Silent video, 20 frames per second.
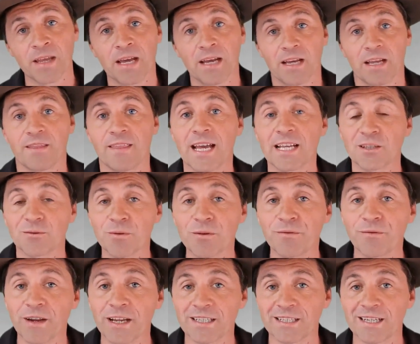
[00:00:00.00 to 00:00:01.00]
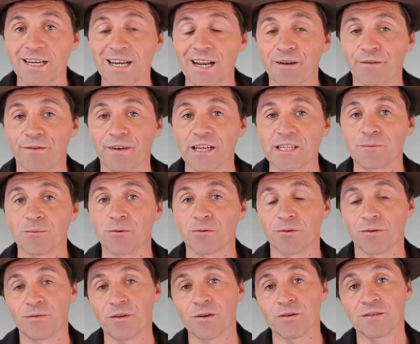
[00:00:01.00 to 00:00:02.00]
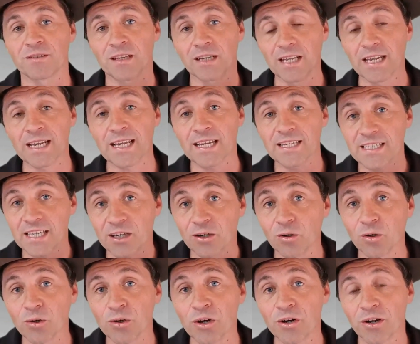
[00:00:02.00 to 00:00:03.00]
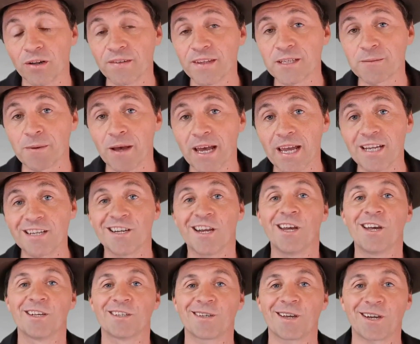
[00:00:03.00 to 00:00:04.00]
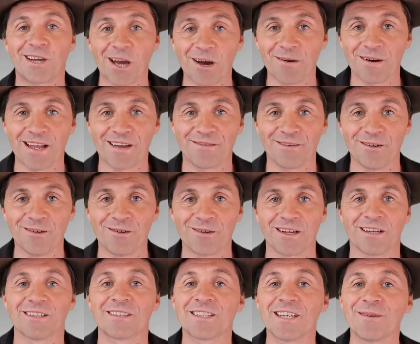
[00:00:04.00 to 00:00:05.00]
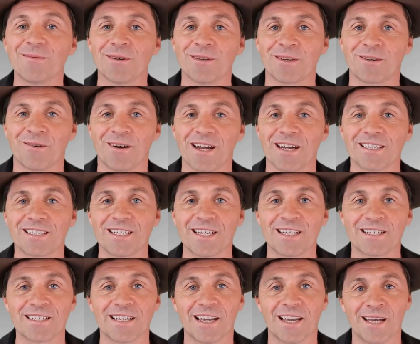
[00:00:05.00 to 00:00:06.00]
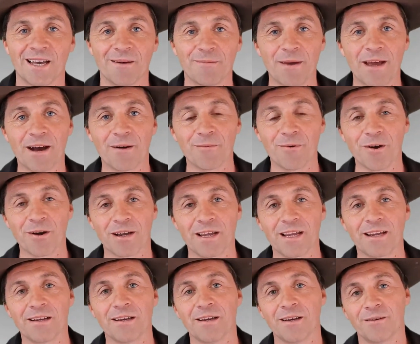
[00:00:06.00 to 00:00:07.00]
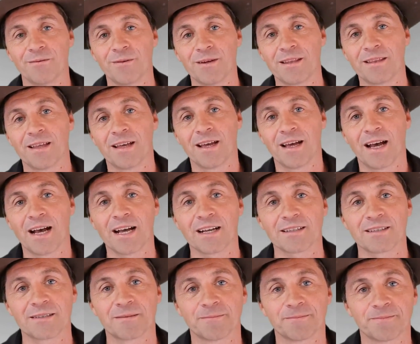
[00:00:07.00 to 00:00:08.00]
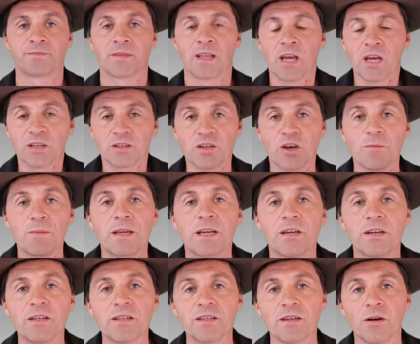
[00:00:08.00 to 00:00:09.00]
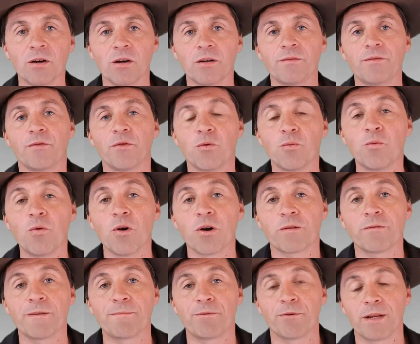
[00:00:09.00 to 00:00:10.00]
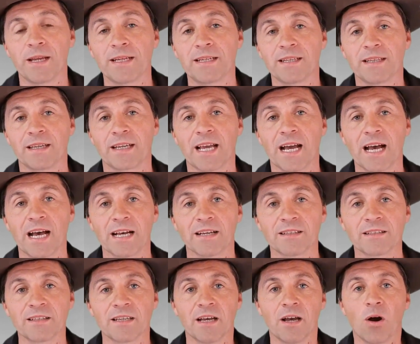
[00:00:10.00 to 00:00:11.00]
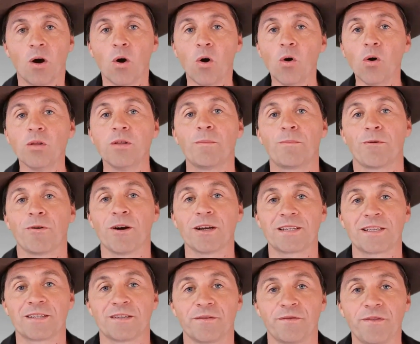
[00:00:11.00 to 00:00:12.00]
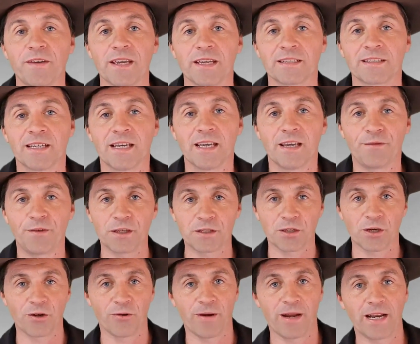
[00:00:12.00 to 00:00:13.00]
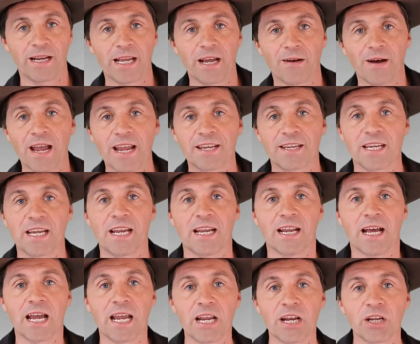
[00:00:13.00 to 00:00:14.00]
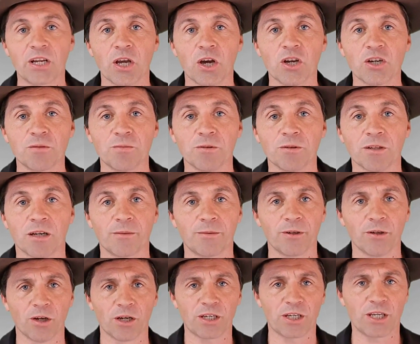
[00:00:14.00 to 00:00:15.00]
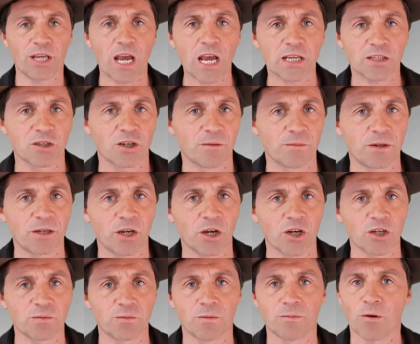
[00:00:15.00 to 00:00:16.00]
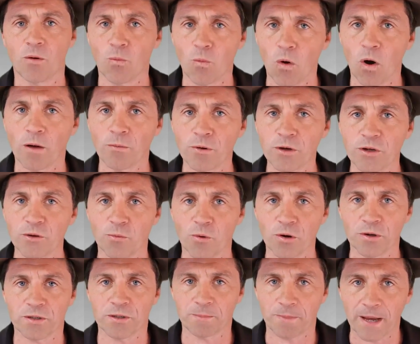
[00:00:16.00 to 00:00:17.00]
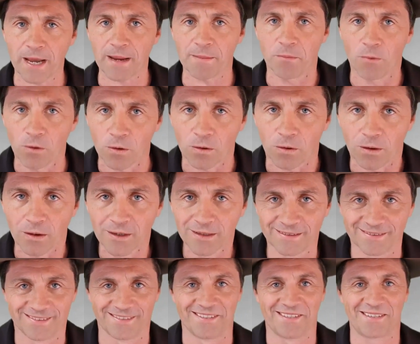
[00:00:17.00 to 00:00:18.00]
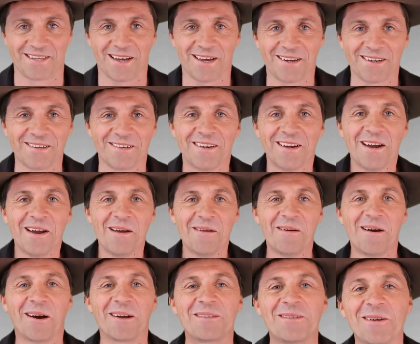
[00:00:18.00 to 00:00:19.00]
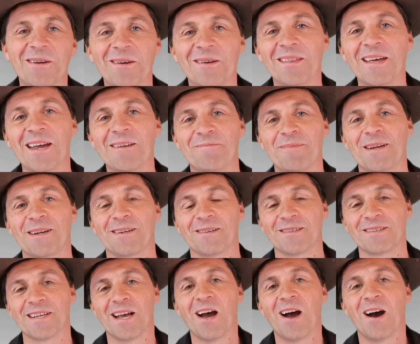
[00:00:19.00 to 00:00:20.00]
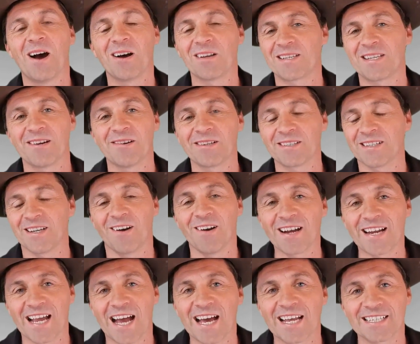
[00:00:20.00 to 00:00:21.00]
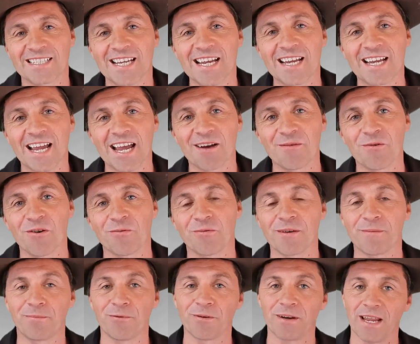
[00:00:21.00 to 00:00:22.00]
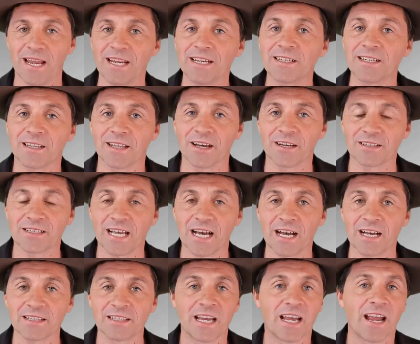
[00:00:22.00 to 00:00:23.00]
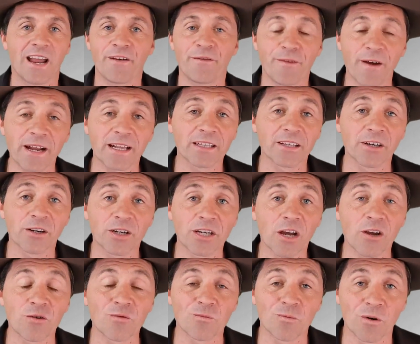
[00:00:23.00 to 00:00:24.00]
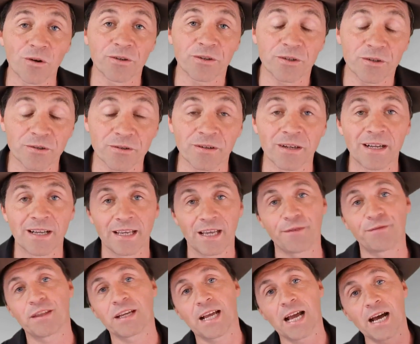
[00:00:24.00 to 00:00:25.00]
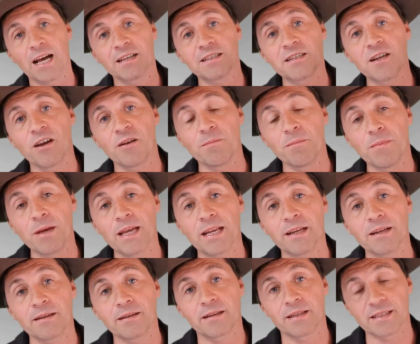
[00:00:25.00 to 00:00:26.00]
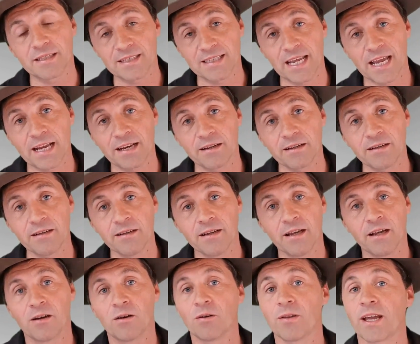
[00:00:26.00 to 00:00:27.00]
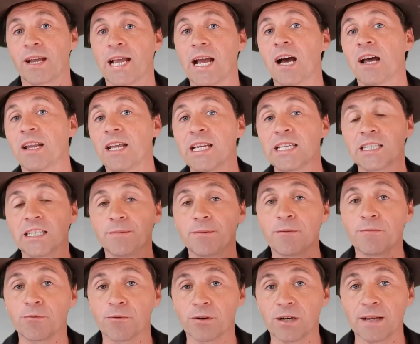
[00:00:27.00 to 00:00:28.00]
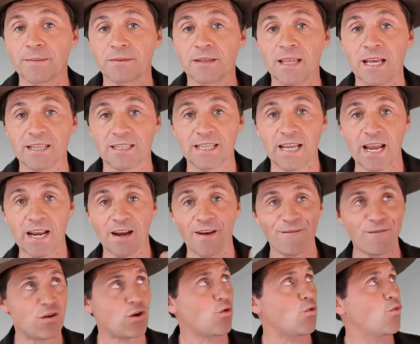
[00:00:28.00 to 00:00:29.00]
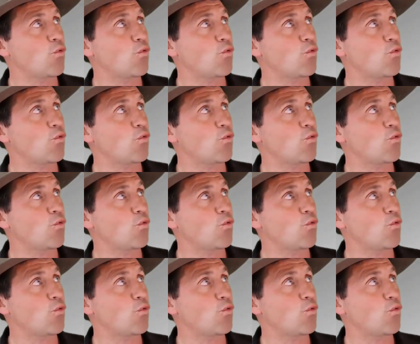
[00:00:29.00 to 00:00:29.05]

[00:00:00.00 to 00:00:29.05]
And that's reflected in our Facebook reviews. The link is included on this page, so go and have a look and see what the crowd says about working with us. So because of the work we put into the cars, all the prices are fixed. If you turn around and go, "Hey Dean, are you negotiable?" I'll be like, "Yes, I'm negotiable, but why would you want to pay more?" So I do that because I can't take out what we put into those cars, and frankly, I don't want to. If the cars don't meet the standard, or they can't easily be brought up to that standard,